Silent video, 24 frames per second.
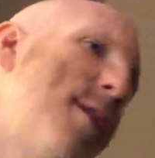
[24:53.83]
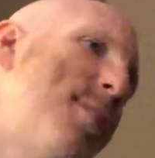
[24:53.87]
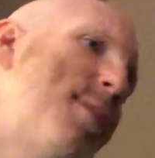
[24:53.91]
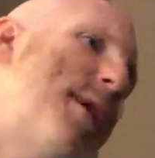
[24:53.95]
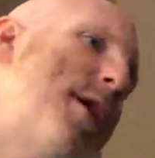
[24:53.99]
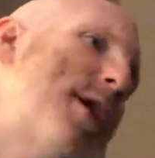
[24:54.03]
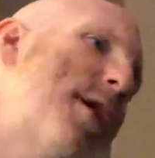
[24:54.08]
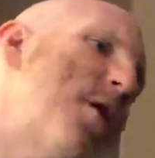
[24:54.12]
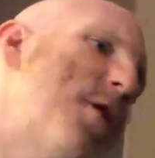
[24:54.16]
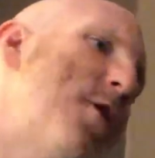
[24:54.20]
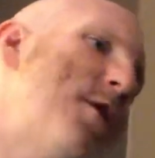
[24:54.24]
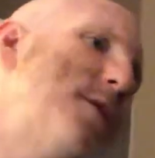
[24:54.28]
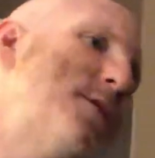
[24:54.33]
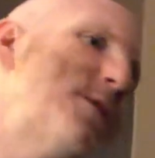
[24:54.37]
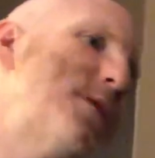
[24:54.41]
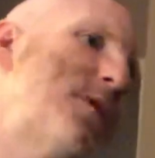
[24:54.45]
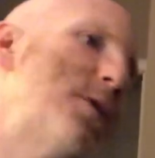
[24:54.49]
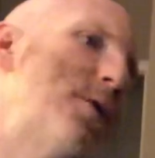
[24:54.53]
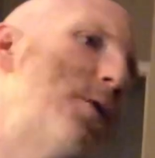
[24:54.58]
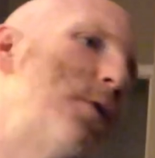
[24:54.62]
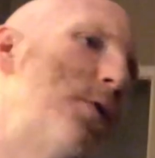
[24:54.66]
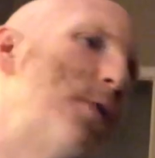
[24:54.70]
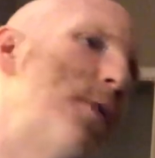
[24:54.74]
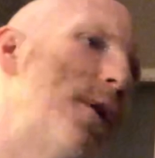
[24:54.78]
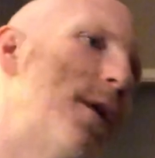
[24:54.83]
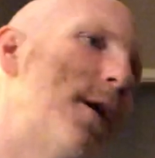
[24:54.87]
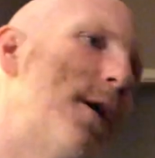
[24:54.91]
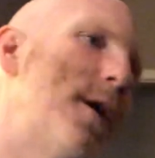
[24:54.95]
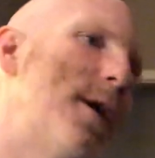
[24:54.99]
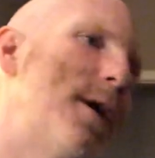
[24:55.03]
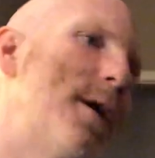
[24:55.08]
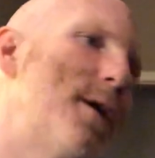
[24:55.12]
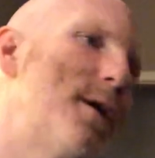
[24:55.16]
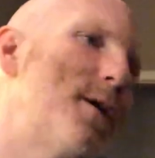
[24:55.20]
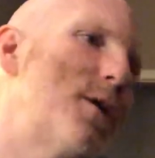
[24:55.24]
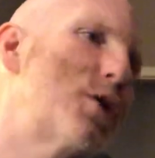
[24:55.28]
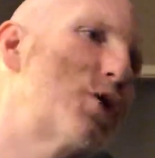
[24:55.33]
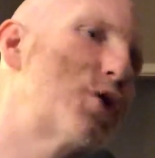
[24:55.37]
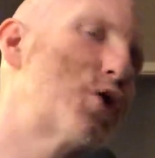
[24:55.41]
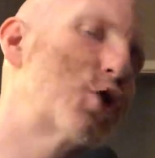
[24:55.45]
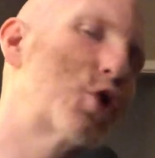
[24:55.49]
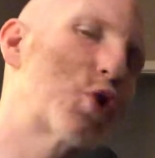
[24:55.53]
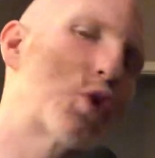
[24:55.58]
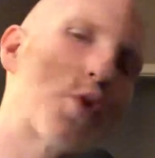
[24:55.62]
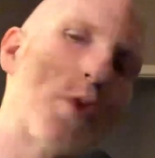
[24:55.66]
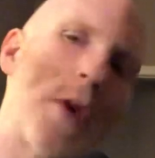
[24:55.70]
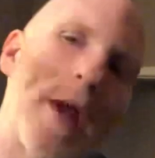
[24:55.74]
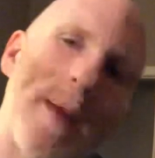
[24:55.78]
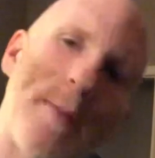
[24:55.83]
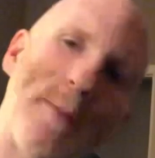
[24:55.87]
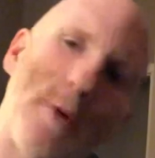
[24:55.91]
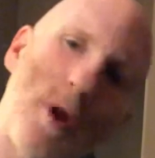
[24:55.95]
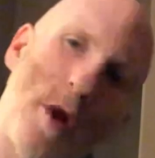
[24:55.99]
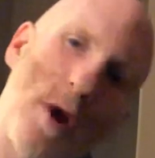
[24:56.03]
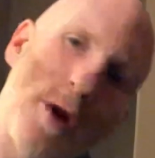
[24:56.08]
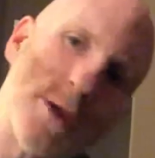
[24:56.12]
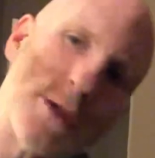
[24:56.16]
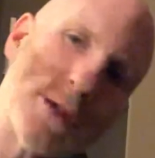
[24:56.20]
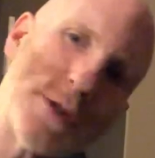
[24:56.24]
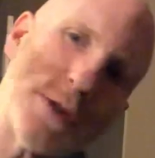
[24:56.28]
But it can also scramble our